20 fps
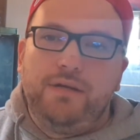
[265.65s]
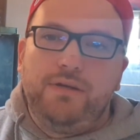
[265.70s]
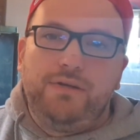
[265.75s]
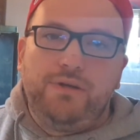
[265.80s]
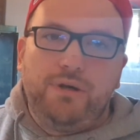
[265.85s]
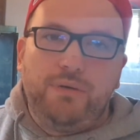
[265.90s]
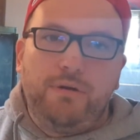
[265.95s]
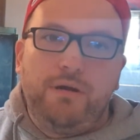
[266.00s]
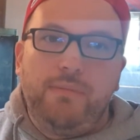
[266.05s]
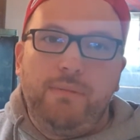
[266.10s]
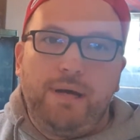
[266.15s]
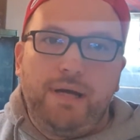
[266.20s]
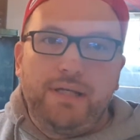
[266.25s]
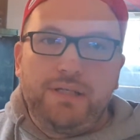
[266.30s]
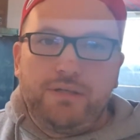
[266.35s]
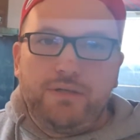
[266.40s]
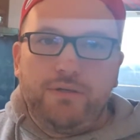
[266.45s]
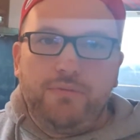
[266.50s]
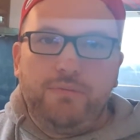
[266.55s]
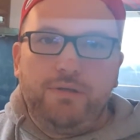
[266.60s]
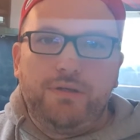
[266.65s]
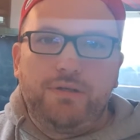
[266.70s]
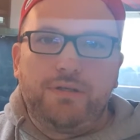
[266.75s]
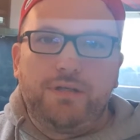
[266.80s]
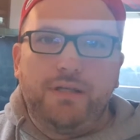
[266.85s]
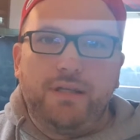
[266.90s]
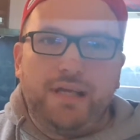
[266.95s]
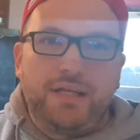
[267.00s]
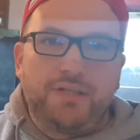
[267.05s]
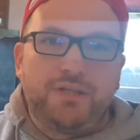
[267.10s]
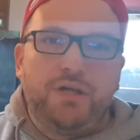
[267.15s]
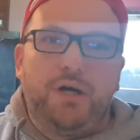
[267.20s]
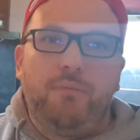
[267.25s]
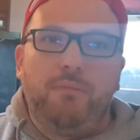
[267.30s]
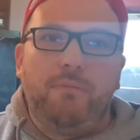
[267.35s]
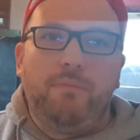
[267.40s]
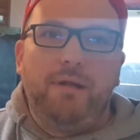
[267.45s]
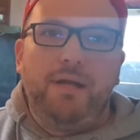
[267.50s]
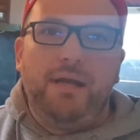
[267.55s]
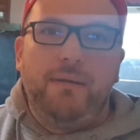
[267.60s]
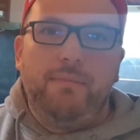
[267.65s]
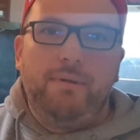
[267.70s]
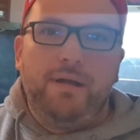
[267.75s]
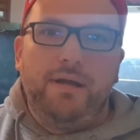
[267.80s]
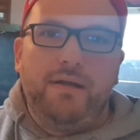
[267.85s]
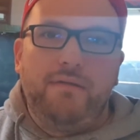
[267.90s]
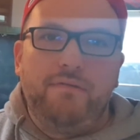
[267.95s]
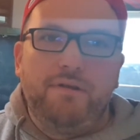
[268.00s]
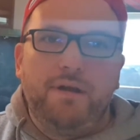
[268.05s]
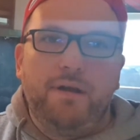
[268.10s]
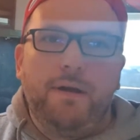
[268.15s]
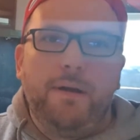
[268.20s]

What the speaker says: Don't worry about it too much, that's normal mating behaviour.